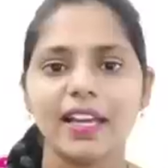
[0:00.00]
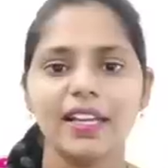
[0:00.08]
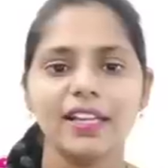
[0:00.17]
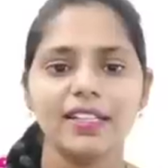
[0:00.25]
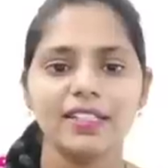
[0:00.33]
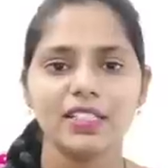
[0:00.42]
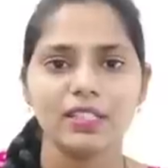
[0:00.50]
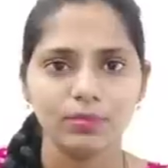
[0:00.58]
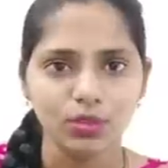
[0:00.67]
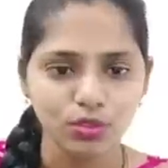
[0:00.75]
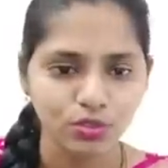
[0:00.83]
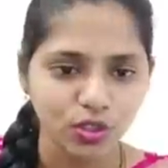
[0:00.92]
back and let us
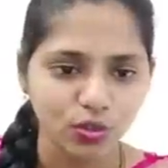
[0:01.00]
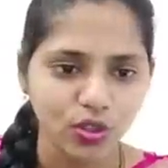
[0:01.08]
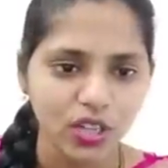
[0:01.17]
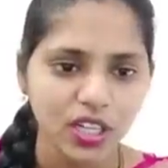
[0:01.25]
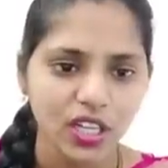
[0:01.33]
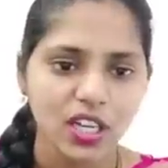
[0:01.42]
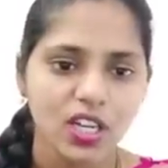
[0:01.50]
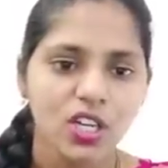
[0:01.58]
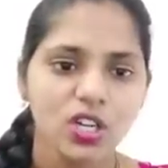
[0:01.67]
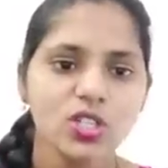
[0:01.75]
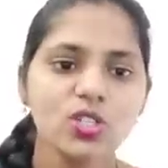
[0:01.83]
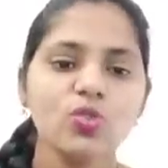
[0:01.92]
move forward
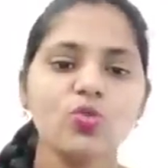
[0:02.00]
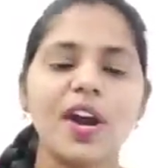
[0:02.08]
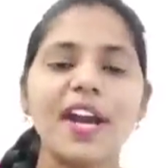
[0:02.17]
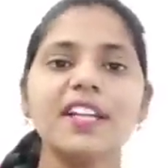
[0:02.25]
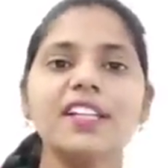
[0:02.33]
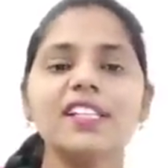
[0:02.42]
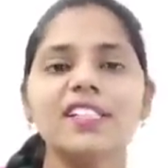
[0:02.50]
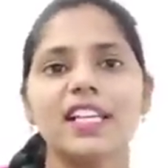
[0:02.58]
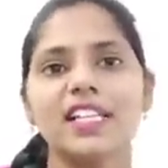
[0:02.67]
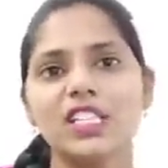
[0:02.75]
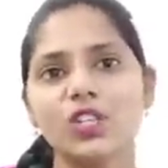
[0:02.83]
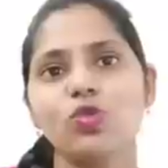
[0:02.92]
so why this
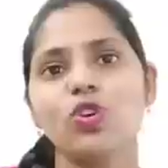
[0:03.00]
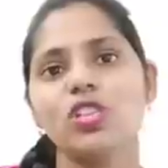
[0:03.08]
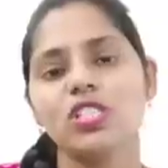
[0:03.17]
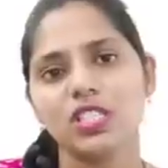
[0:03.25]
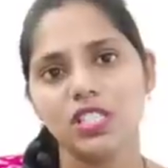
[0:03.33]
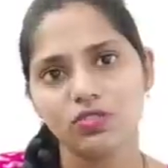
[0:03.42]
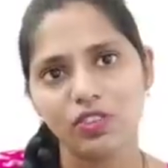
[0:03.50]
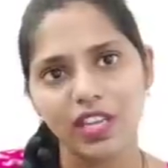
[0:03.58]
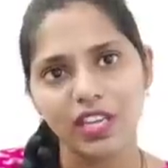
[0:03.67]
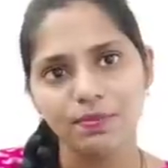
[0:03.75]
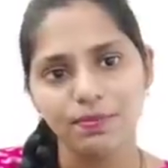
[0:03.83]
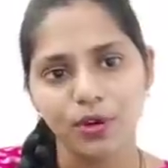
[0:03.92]
SCO is
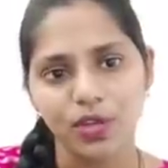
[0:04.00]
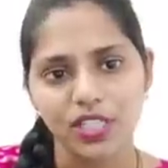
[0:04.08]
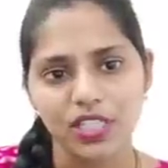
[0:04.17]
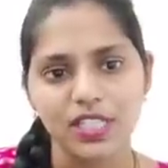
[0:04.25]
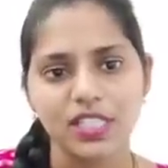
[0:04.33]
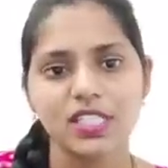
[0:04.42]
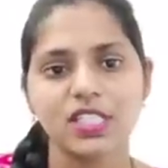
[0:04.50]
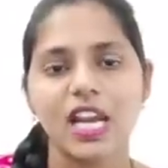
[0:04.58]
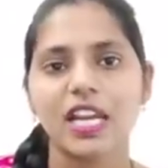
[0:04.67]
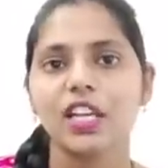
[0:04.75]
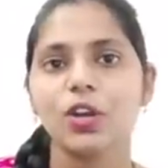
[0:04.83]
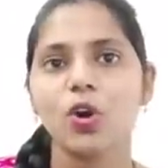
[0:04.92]
very important that is
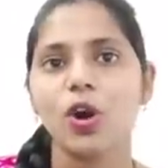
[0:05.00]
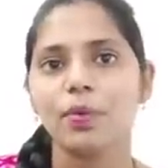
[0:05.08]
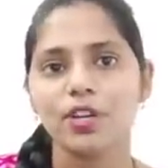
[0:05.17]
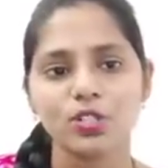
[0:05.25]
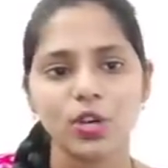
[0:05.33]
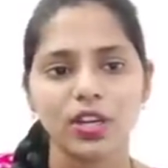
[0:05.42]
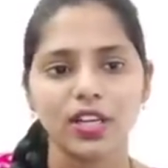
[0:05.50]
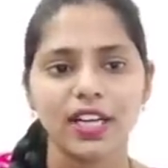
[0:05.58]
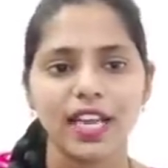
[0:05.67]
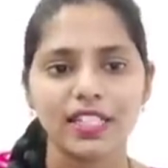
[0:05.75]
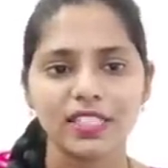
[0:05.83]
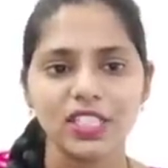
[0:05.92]
Shanghai Cooperation
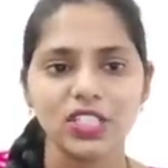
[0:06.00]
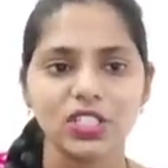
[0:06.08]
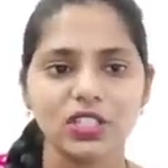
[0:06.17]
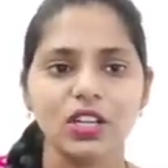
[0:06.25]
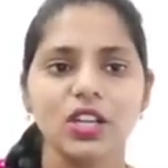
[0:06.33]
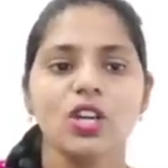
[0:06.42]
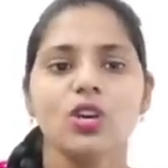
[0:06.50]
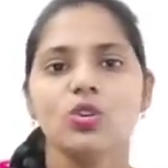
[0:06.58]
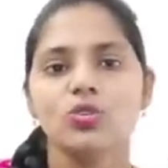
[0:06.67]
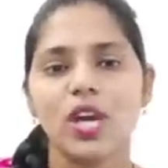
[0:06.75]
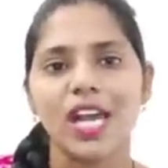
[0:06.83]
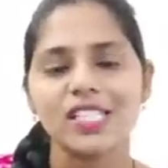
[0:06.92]
Organization
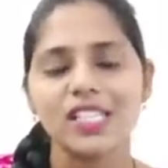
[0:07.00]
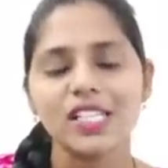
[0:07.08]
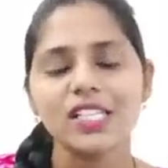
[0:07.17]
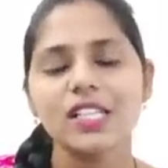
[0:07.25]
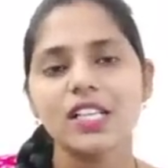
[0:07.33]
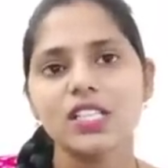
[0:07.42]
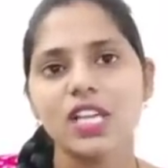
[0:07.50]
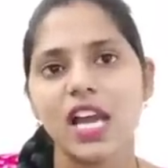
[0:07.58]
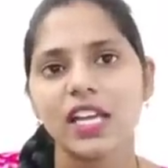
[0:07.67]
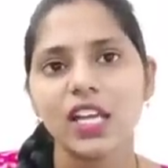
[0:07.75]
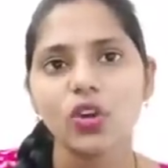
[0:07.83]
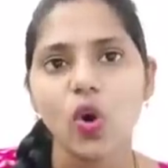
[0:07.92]
so actually the
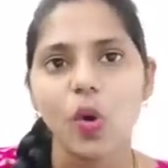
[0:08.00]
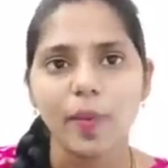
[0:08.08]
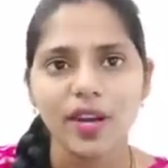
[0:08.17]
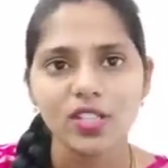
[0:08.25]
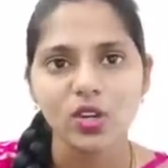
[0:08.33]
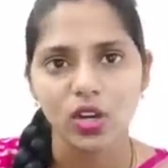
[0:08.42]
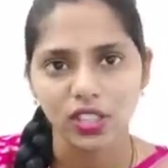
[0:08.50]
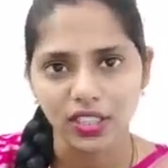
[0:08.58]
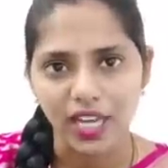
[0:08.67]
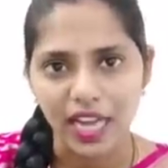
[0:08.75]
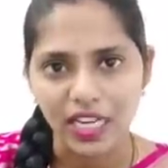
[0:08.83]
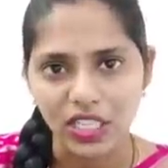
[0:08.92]
Shanghai Cooperation
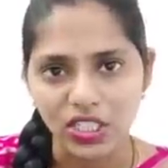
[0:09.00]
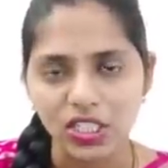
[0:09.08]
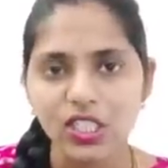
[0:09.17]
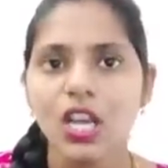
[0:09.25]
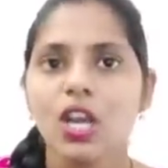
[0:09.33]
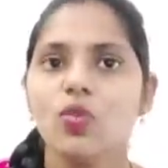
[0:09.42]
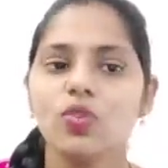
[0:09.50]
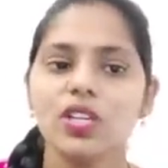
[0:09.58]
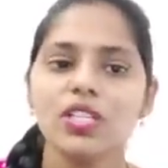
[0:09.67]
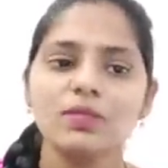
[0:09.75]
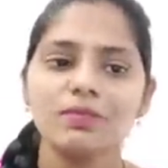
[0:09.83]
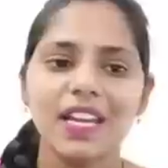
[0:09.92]
Organization
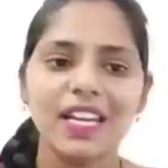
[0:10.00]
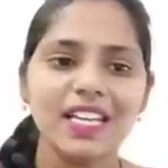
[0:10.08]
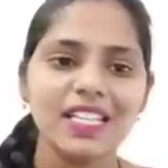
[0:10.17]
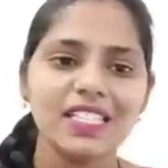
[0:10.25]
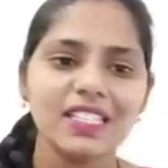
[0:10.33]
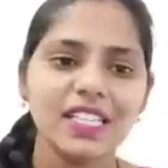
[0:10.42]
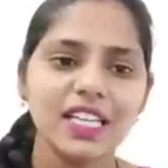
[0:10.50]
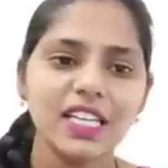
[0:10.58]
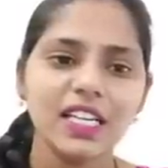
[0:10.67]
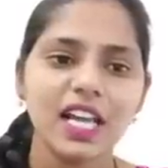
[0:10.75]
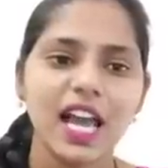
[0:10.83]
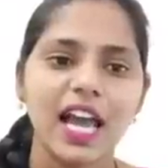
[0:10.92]
which is mainly
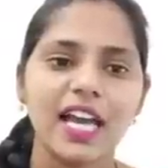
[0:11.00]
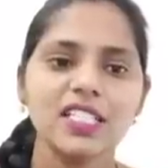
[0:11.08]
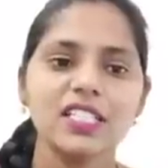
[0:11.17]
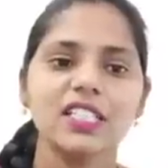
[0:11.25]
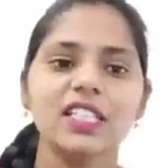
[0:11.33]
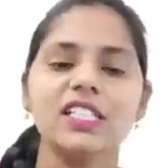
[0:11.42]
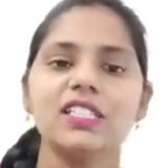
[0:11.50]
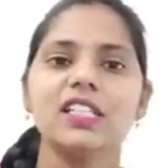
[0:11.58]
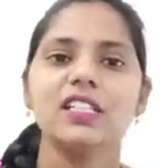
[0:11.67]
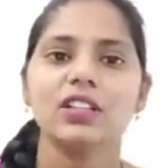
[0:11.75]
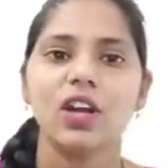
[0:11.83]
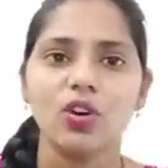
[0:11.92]
seen as
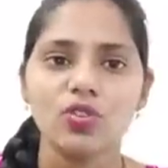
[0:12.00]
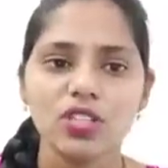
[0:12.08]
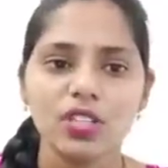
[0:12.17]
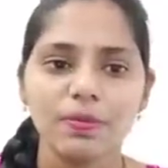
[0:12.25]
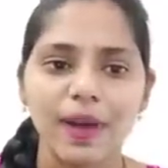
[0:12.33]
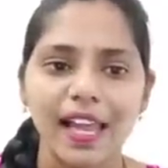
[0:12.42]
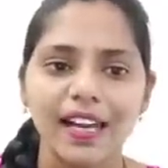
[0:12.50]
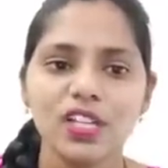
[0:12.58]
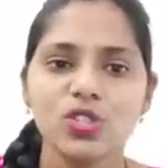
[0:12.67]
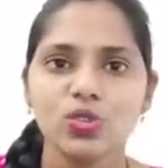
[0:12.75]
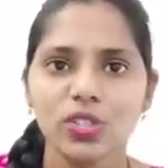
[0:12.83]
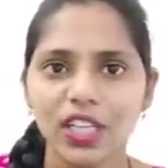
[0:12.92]
eastern
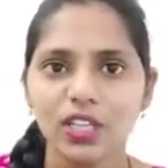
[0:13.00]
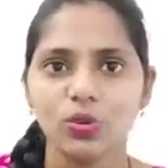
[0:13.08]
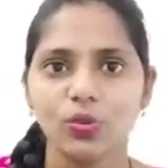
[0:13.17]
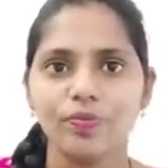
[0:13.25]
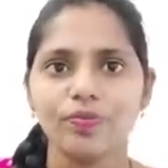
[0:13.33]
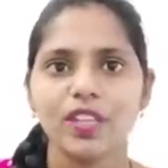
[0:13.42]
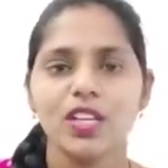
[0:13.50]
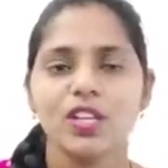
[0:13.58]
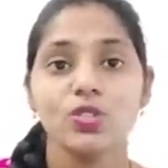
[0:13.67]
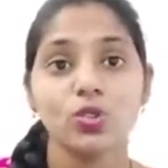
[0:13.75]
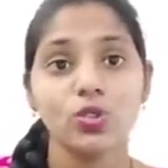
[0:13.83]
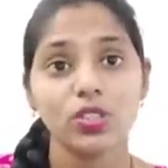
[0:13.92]
counterbalance to NATO
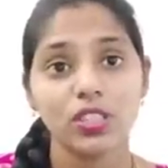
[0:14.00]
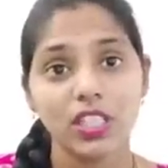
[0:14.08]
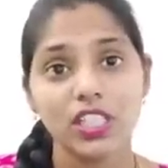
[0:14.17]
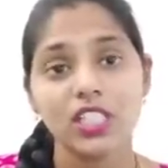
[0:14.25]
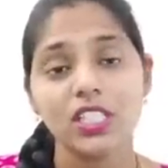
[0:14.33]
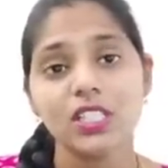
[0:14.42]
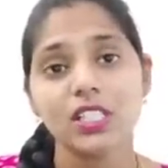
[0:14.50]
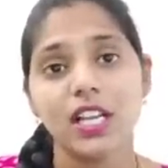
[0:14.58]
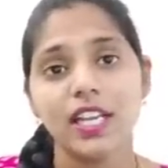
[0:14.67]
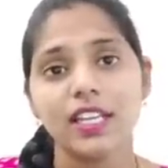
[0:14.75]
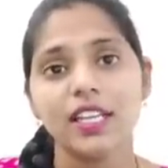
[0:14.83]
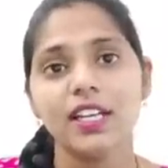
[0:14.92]
so it is
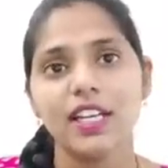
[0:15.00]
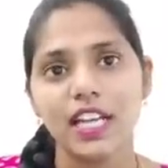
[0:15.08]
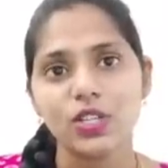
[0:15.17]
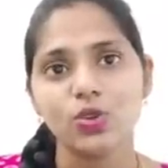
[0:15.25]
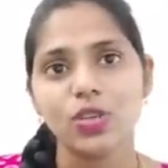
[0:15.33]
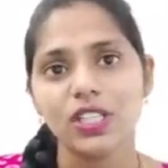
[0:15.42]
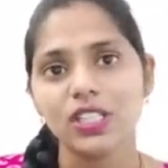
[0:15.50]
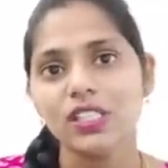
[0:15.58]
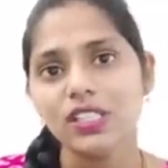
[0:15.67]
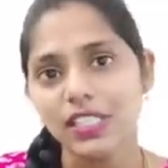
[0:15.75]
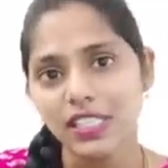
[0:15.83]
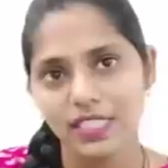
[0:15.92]
like a NATO in
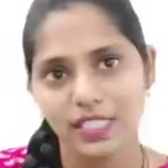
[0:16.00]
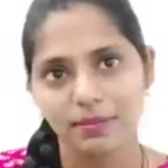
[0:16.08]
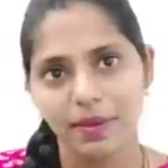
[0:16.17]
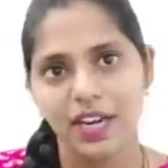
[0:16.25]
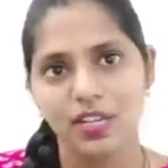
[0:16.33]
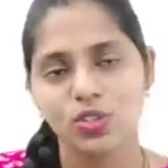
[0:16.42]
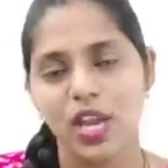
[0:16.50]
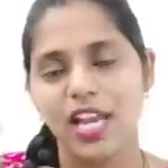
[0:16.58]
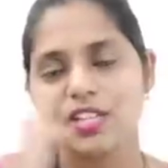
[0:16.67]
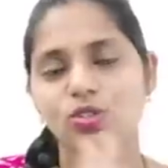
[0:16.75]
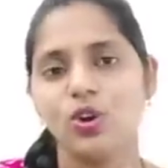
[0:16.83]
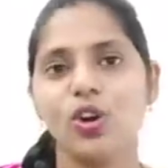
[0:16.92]
the eastern part. So
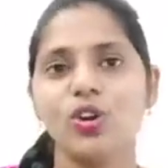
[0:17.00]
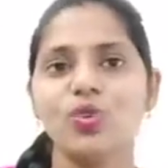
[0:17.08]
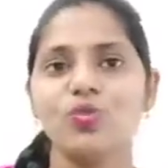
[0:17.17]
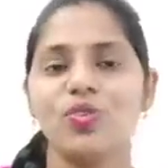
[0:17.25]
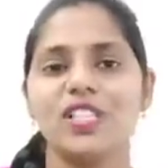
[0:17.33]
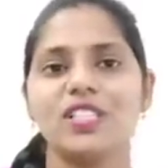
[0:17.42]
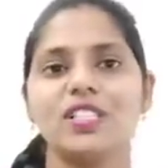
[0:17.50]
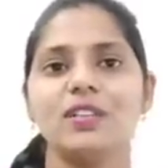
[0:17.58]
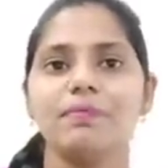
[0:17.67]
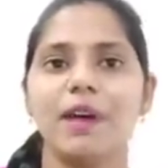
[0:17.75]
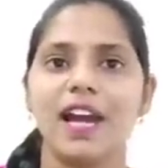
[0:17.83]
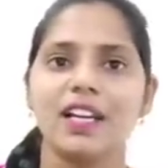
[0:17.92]
as you all know,
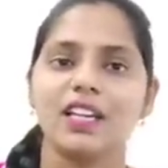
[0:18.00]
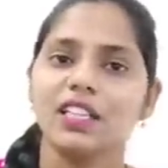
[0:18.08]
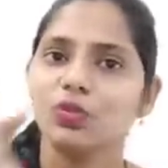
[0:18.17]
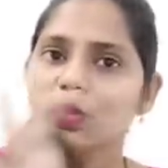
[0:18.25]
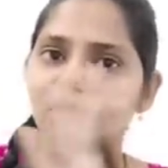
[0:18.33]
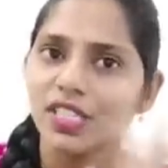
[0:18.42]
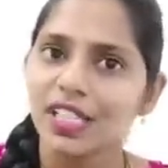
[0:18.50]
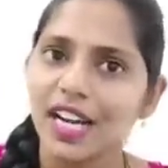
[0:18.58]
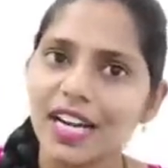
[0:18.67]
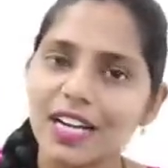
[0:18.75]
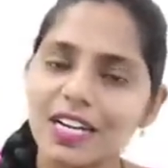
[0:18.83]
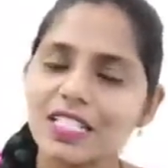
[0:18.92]
western part in the western
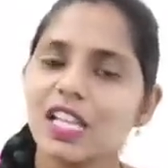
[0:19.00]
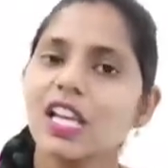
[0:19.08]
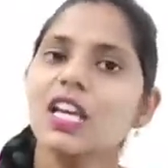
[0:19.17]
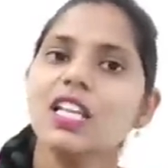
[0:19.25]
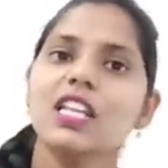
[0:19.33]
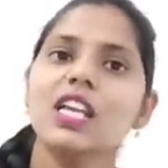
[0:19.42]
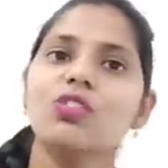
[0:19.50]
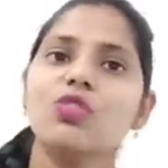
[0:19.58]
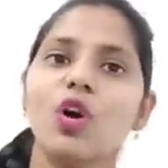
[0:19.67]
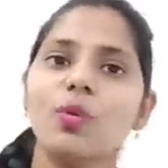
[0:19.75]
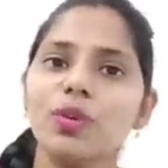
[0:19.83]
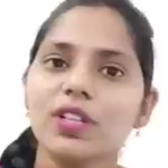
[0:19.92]
countries they
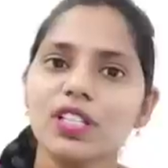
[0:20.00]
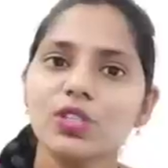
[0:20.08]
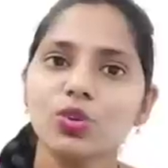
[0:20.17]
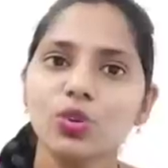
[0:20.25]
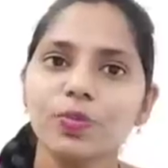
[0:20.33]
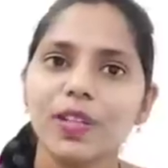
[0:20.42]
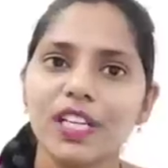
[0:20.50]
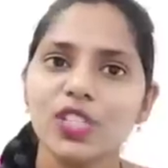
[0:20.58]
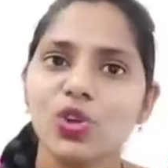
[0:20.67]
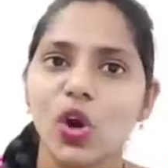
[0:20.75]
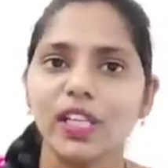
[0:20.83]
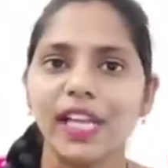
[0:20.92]
formed this group that
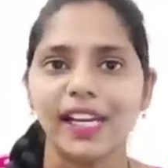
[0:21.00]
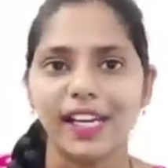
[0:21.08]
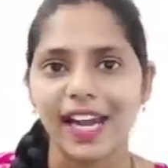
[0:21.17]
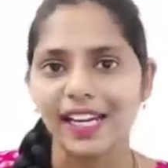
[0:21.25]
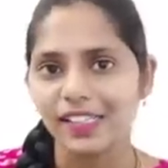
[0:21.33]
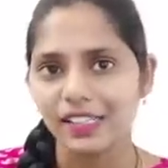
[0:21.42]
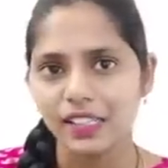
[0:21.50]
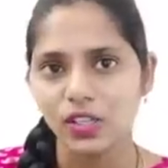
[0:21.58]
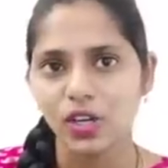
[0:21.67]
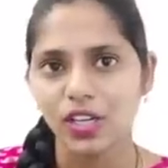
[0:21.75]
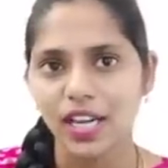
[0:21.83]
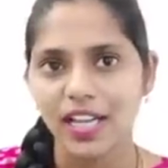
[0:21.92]
is North Atlantic
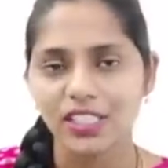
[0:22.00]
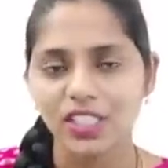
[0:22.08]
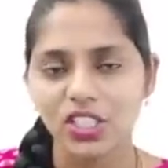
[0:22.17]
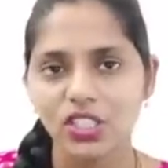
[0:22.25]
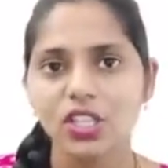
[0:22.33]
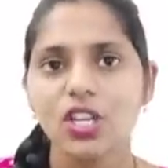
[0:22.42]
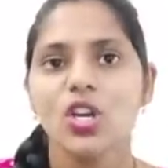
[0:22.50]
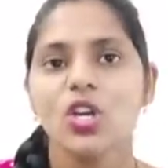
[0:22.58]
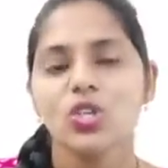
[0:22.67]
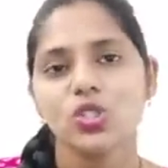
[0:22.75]
Treaty Organization.